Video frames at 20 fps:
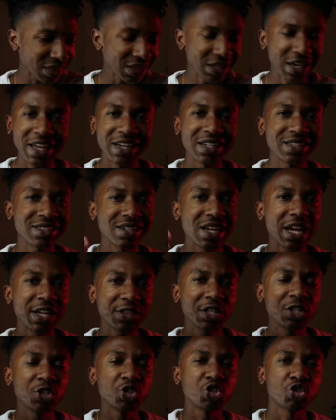And it's not
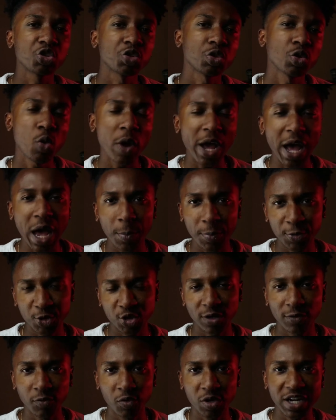the true aperture
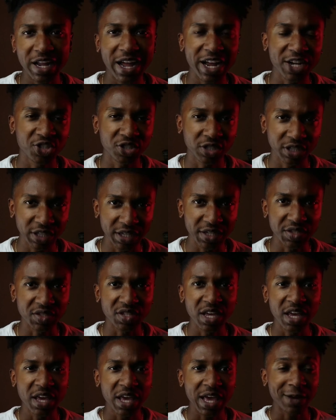of what it actually is.
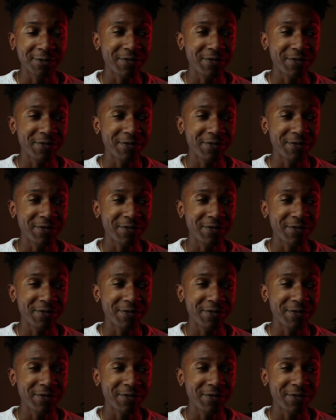In